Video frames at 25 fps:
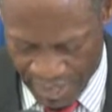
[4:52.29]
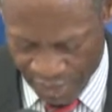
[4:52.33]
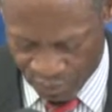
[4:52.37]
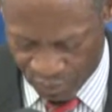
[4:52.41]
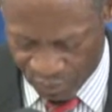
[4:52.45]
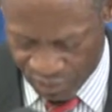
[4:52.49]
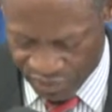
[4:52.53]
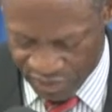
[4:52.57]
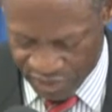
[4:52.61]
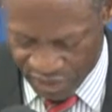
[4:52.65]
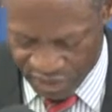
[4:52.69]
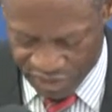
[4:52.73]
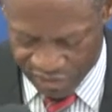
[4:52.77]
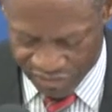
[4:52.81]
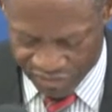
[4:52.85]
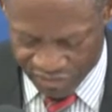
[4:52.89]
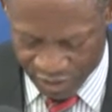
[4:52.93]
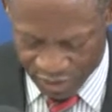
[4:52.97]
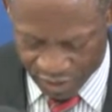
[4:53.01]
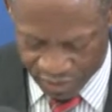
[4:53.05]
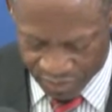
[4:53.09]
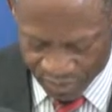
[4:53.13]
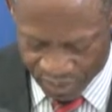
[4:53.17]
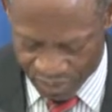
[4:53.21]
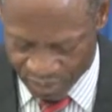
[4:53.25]
And with this
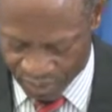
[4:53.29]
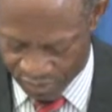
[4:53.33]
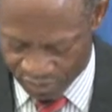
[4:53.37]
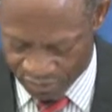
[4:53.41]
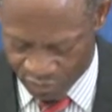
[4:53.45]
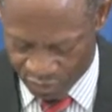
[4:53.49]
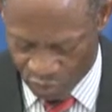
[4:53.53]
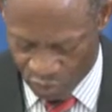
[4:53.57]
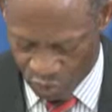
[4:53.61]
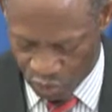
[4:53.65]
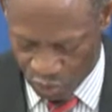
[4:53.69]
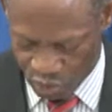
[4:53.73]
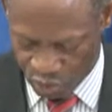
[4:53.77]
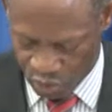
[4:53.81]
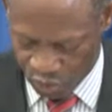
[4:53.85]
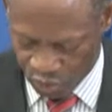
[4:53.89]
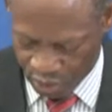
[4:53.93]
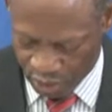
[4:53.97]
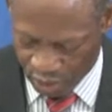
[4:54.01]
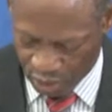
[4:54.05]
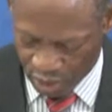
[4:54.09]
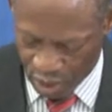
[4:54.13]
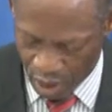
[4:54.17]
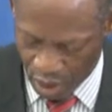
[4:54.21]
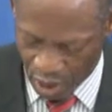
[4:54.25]
development, of course,
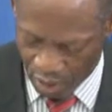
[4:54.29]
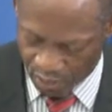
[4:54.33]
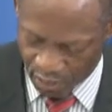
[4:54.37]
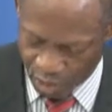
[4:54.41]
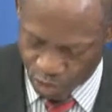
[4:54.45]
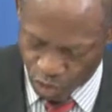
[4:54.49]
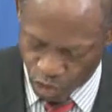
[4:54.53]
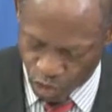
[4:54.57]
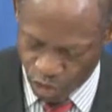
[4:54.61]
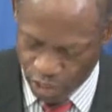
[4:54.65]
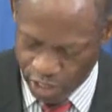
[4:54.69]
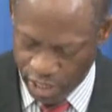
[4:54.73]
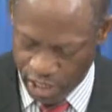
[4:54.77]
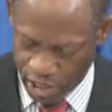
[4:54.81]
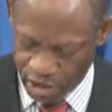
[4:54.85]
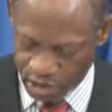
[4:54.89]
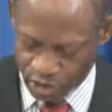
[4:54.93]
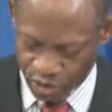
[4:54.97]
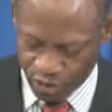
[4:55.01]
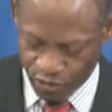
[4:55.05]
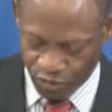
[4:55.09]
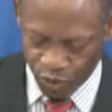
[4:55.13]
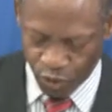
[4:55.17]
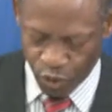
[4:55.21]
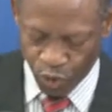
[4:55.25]
will come a
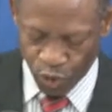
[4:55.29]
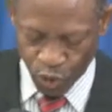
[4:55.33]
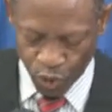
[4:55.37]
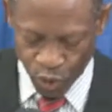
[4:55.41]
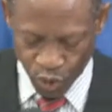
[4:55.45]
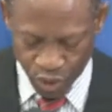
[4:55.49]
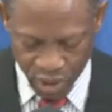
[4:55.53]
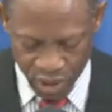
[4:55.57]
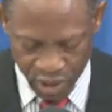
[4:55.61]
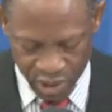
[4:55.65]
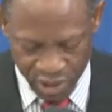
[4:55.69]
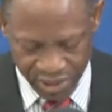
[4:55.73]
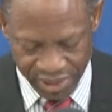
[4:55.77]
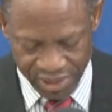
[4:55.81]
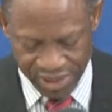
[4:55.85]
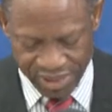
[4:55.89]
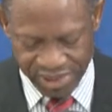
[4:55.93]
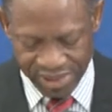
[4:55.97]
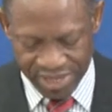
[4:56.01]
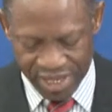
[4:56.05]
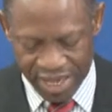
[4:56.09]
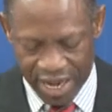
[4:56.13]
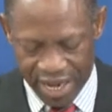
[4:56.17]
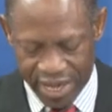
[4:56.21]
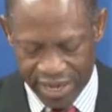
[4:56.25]
range of local
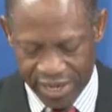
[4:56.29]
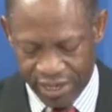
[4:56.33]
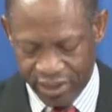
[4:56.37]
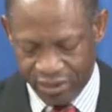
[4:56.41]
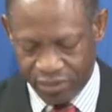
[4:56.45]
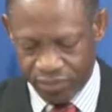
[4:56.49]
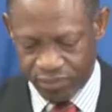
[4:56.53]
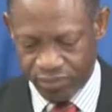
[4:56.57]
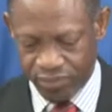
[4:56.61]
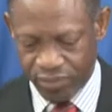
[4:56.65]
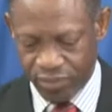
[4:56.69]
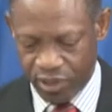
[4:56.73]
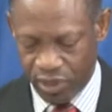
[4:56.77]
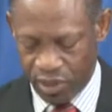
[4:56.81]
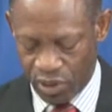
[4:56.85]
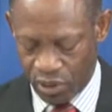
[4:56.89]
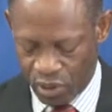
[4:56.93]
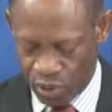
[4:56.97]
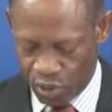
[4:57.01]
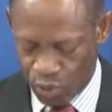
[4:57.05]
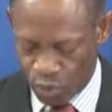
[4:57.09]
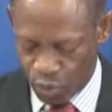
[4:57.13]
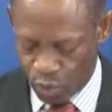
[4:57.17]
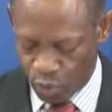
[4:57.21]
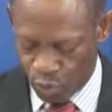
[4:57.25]
design,
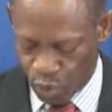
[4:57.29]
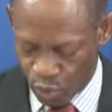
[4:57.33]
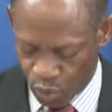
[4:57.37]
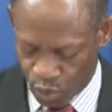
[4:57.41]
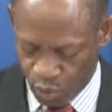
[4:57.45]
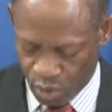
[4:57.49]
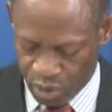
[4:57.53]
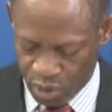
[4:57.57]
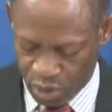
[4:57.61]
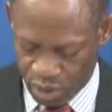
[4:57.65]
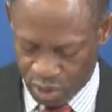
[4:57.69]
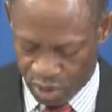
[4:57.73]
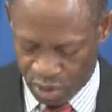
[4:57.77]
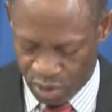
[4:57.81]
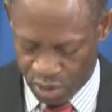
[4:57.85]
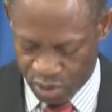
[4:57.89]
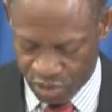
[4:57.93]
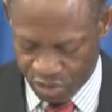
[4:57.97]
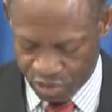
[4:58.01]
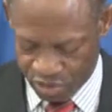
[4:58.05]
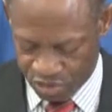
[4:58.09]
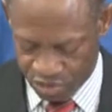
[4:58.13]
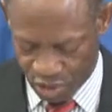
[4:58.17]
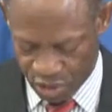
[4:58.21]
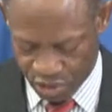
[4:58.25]
local
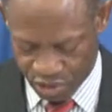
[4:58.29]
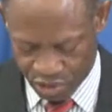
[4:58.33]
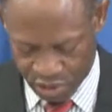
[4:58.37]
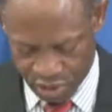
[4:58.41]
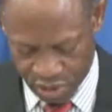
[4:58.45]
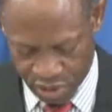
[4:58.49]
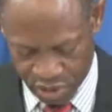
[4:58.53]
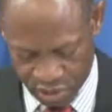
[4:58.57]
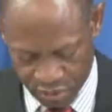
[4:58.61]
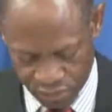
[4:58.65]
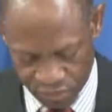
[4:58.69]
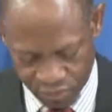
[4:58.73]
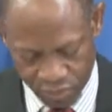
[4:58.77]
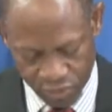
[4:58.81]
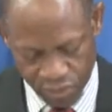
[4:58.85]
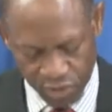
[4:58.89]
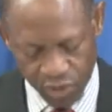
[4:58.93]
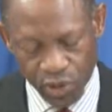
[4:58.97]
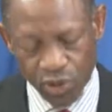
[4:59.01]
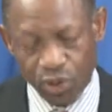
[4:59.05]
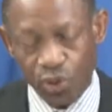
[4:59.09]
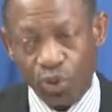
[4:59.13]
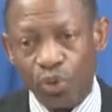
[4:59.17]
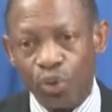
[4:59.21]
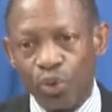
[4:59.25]
construction,
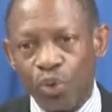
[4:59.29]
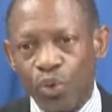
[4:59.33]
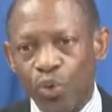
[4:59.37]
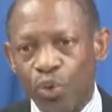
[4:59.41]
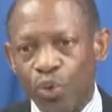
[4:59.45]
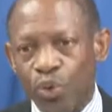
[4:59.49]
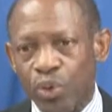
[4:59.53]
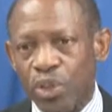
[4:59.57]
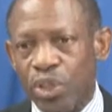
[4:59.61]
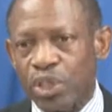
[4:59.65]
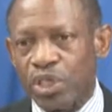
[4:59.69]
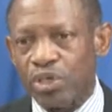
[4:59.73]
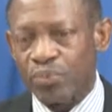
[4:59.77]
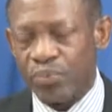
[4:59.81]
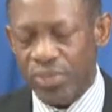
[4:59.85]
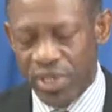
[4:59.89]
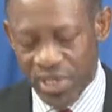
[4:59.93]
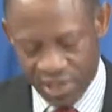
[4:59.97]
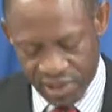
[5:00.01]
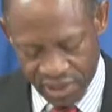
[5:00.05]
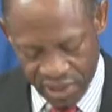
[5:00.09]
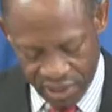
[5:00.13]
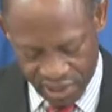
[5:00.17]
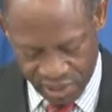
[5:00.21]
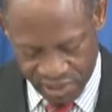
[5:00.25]
local
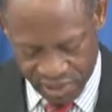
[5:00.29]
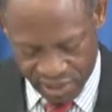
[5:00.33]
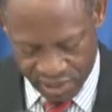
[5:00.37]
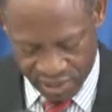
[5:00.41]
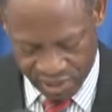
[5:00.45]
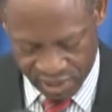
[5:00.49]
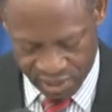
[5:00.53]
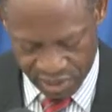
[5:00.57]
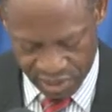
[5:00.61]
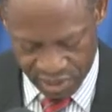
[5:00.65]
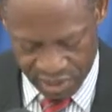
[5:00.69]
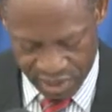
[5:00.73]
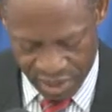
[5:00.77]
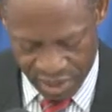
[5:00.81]
business